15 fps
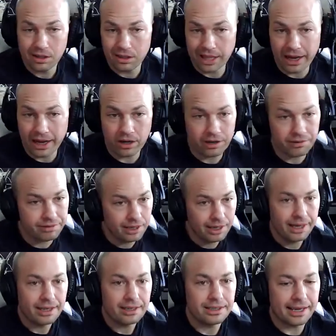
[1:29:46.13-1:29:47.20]
loud enough,
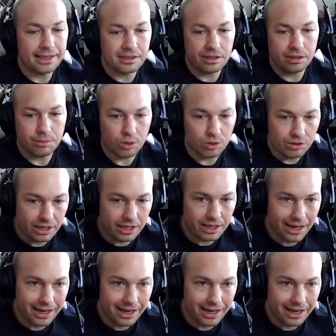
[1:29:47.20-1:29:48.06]
dance to the music.